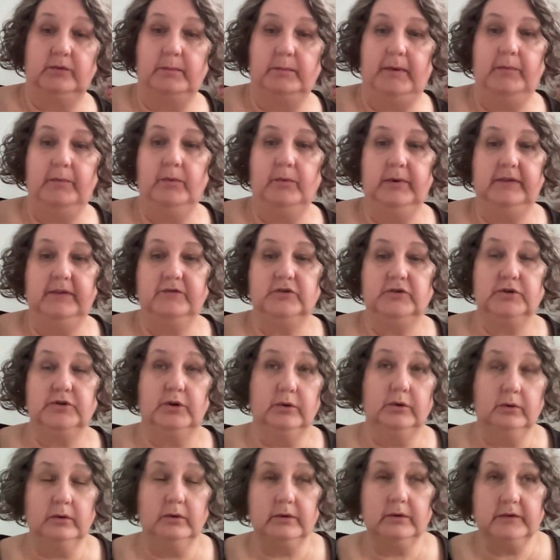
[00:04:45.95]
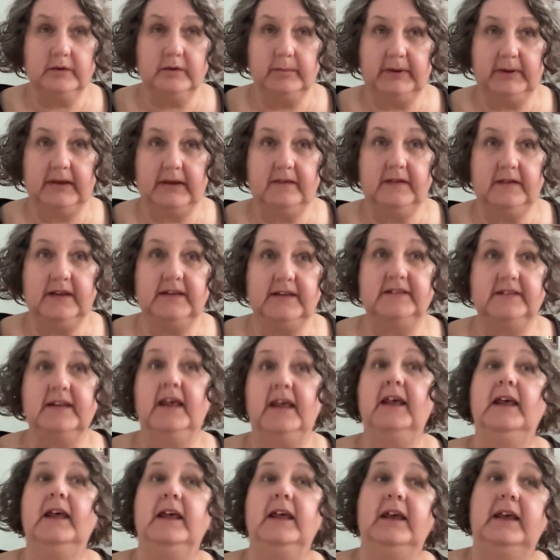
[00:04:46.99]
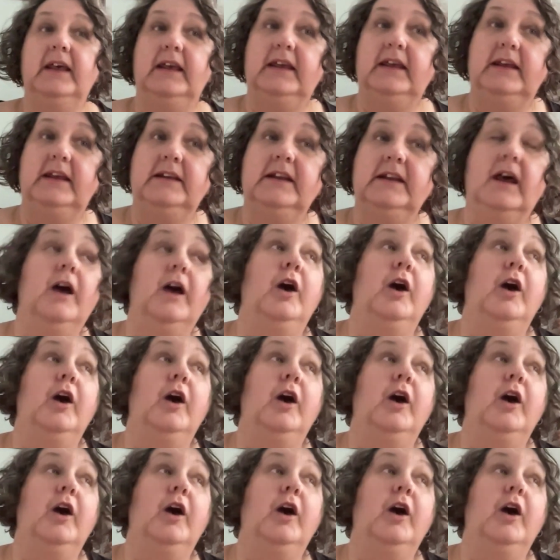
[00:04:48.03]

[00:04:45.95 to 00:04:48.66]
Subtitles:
Remember, we have talked about this in